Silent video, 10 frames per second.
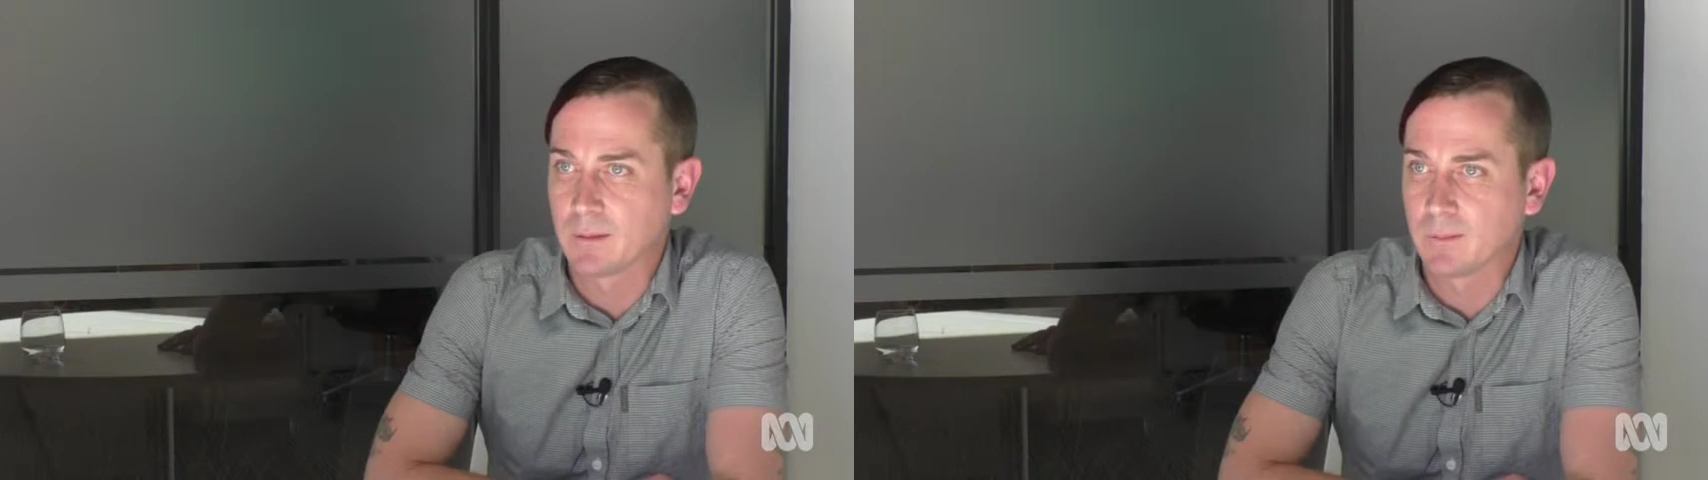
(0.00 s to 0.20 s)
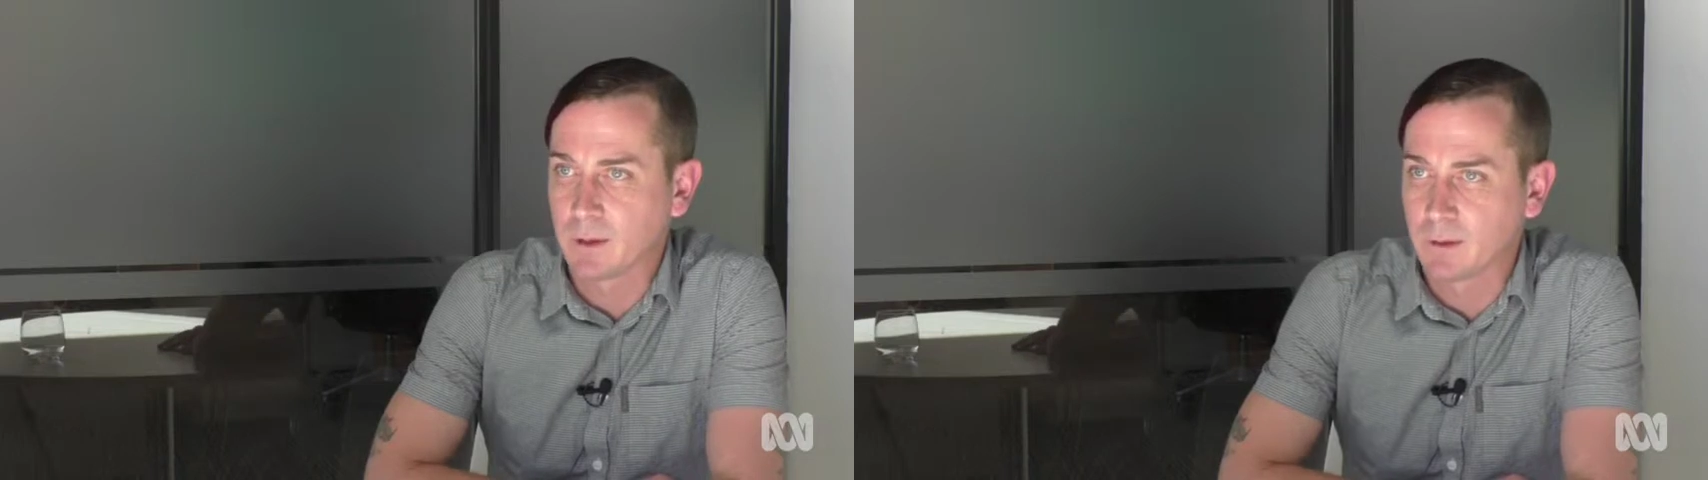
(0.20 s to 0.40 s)

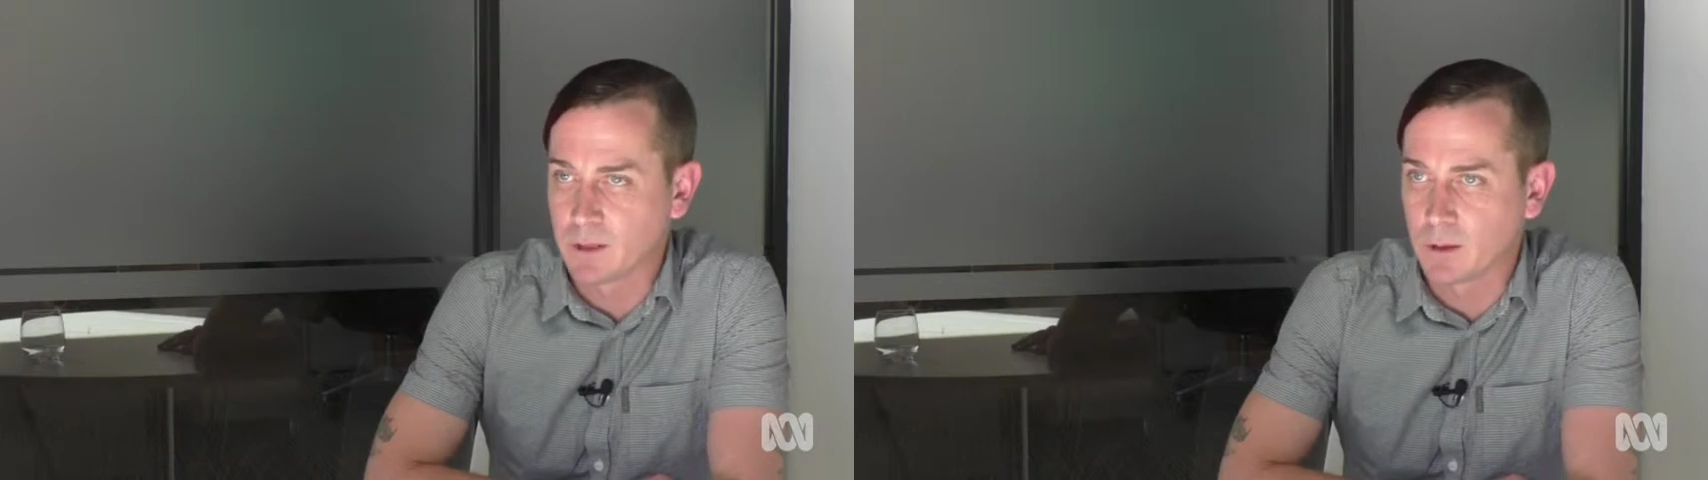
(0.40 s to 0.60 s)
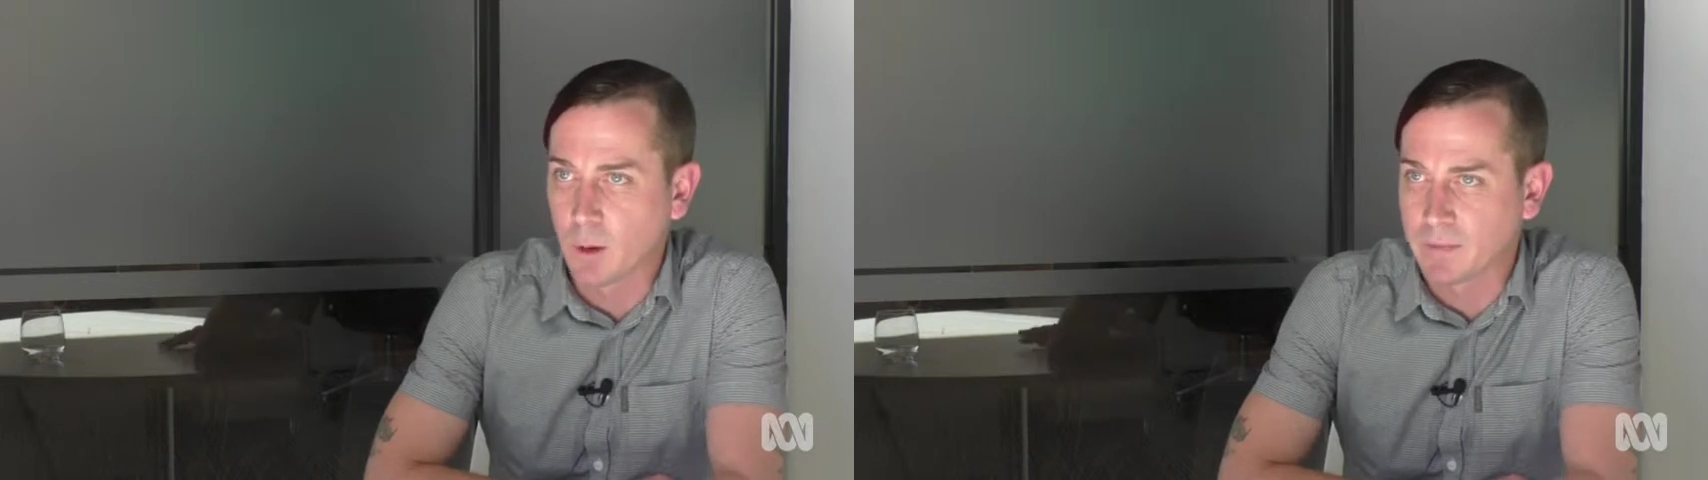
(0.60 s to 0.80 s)
we
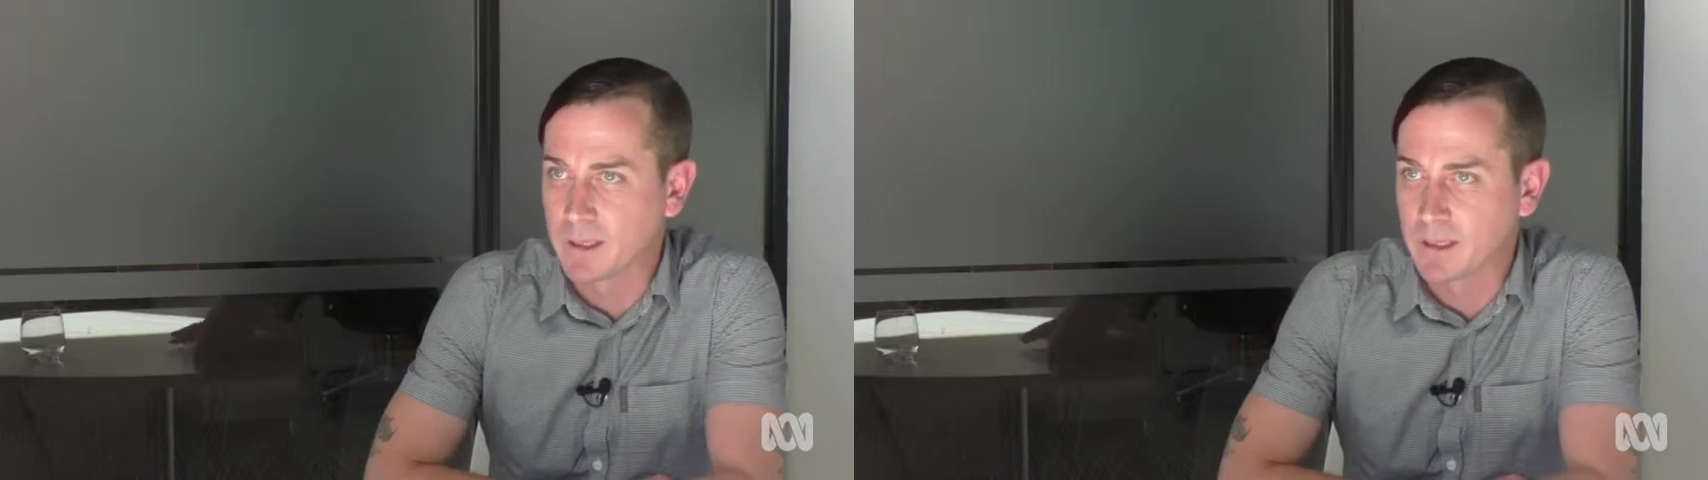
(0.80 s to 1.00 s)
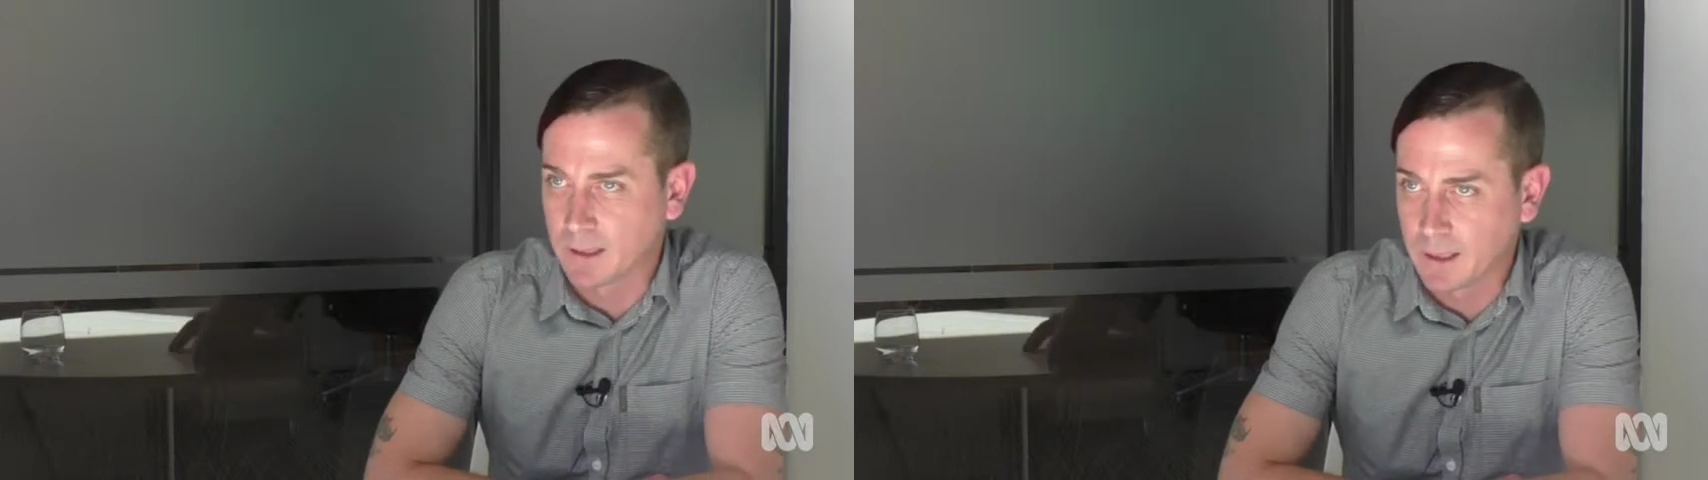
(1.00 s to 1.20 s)
should not be
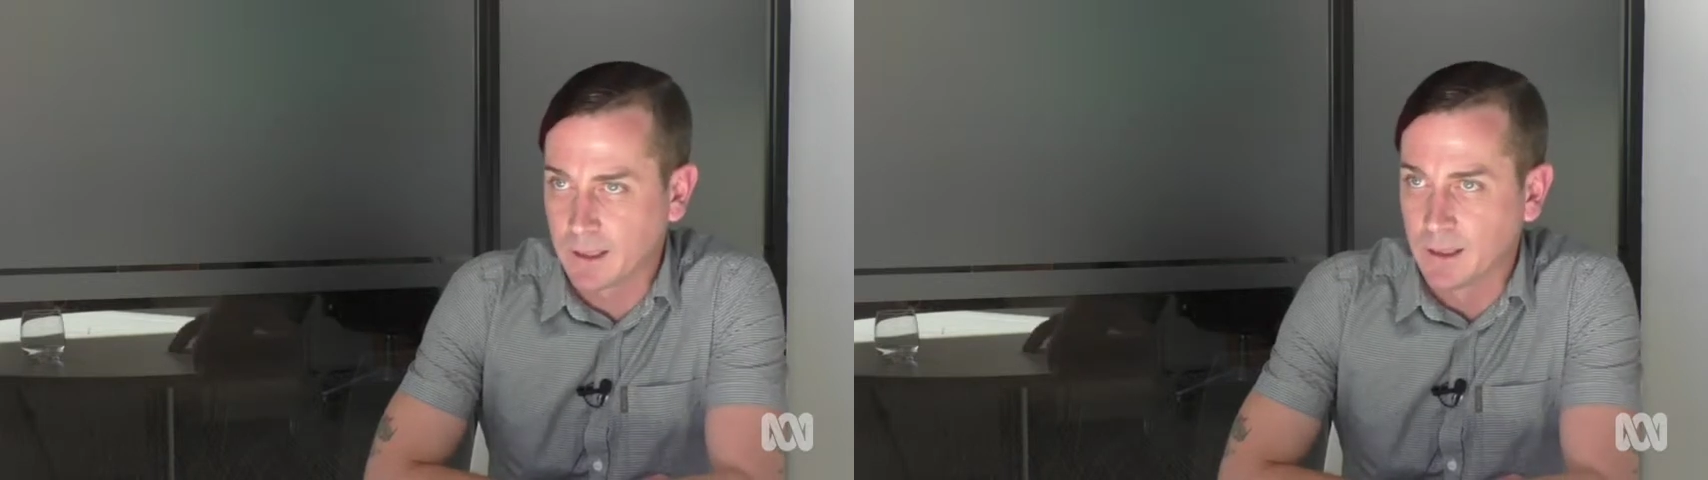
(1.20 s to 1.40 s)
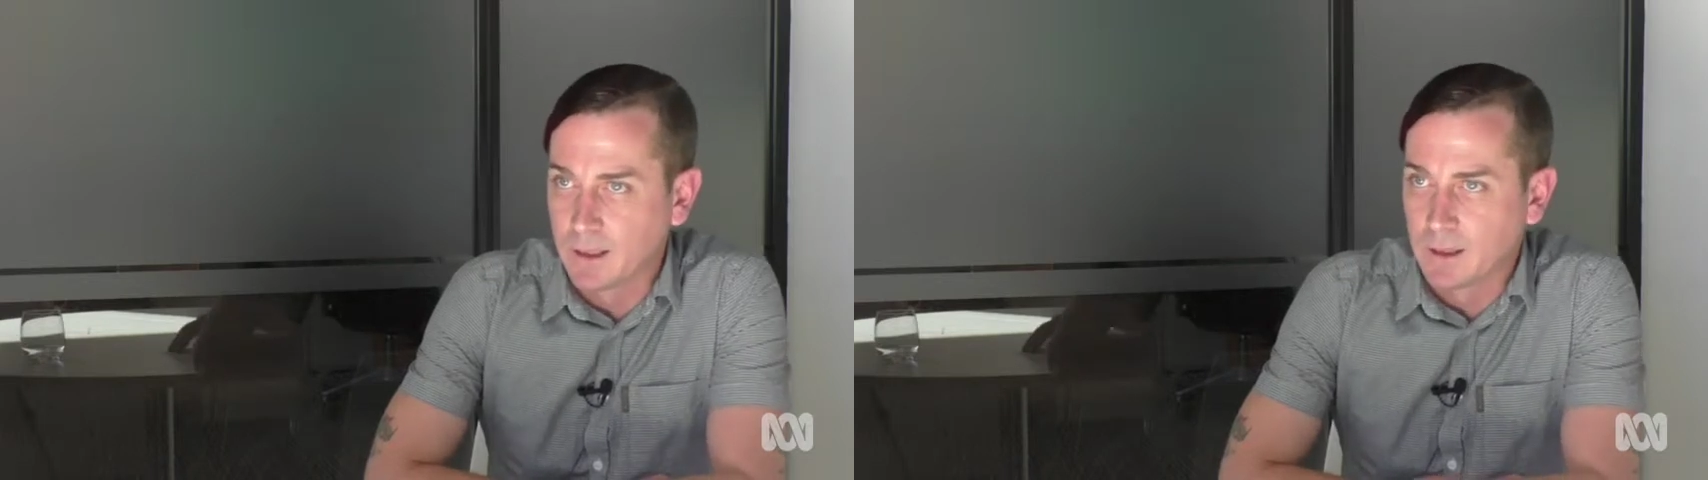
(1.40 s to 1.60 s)
silly,